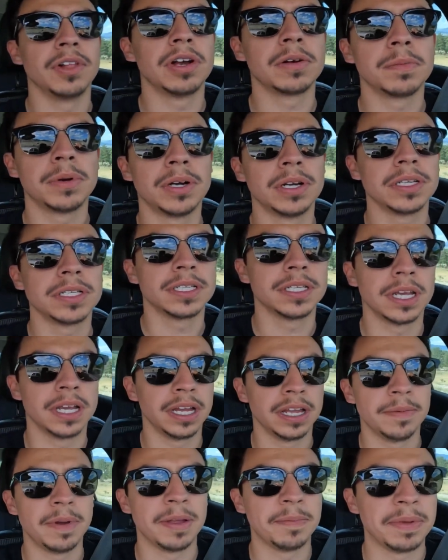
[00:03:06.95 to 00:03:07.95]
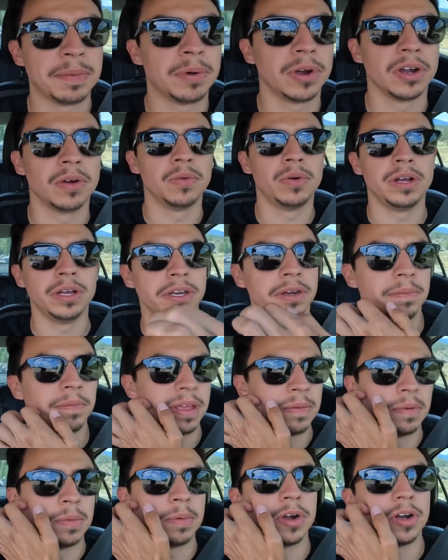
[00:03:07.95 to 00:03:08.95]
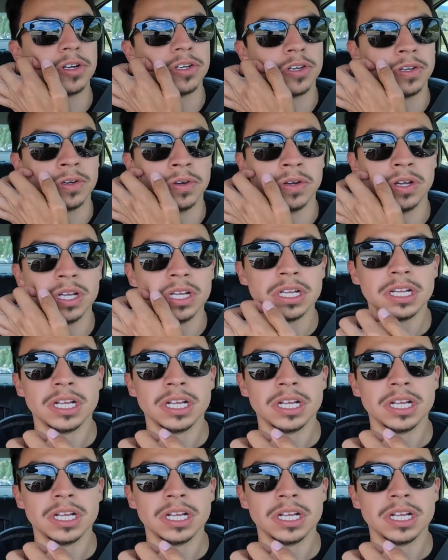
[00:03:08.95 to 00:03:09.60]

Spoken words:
vlog parts. It might be part 1, maybe part 2.